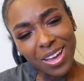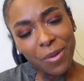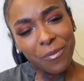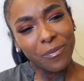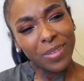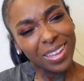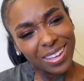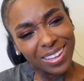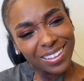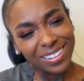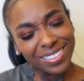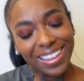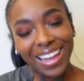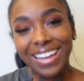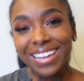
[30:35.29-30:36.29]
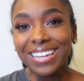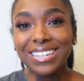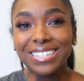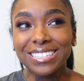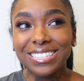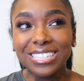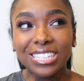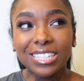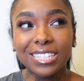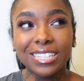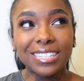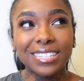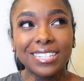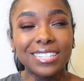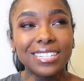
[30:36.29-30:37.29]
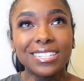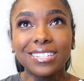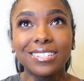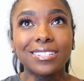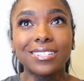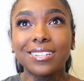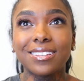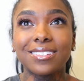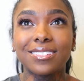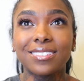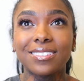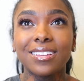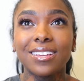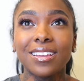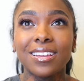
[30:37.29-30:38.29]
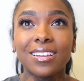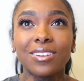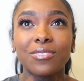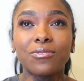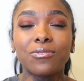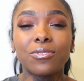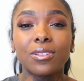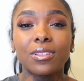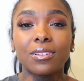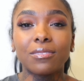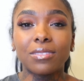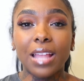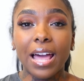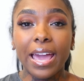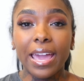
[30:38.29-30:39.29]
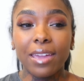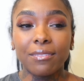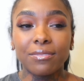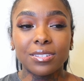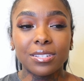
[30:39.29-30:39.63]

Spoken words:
Man, like, she's just full of life.